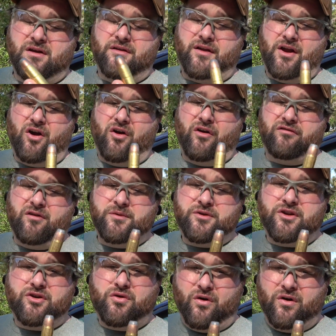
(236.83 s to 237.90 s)
They are a
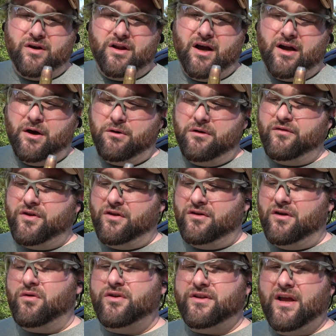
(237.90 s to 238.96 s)
Remington core lock, however they're
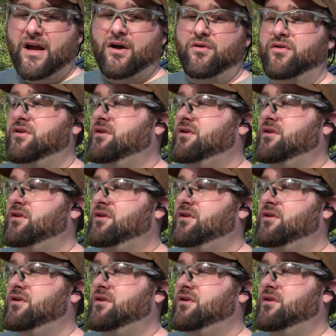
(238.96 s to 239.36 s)
loaded down